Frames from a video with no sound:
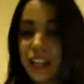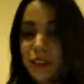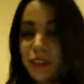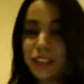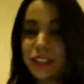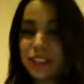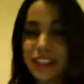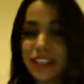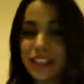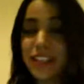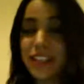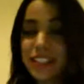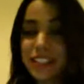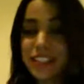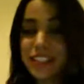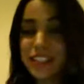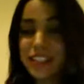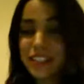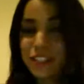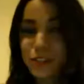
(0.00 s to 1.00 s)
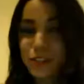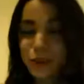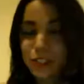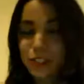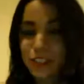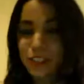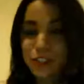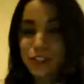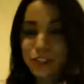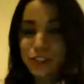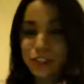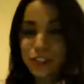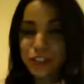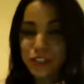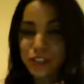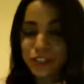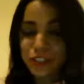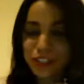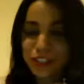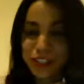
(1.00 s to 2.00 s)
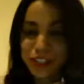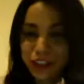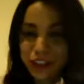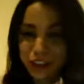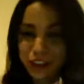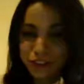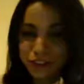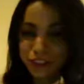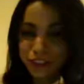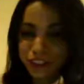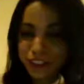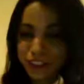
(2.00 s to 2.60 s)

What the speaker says: Nyssa, do you want to introduce yourself?